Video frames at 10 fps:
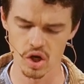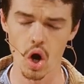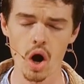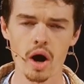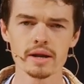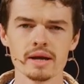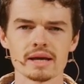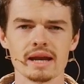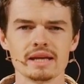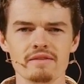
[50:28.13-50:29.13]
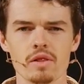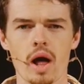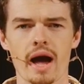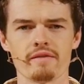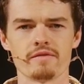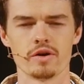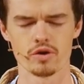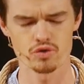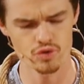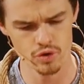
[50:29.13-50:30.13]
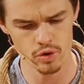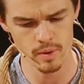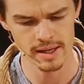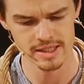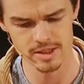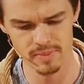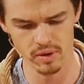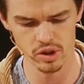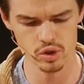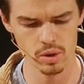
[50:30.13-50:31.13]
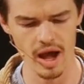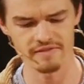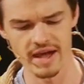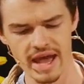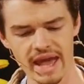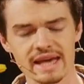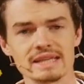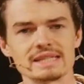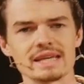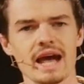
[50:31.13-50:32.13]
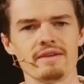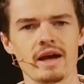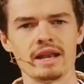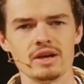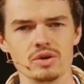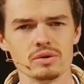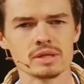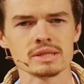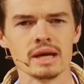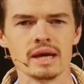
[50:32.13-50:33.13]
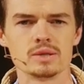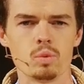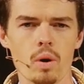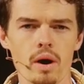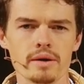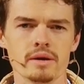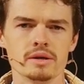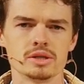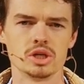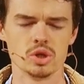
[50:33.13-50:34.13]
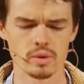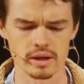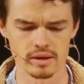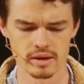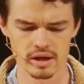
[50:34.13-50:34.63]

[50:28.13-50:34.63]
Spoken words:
God can give life, true spiritual life. He can save, and he uses his word to do it.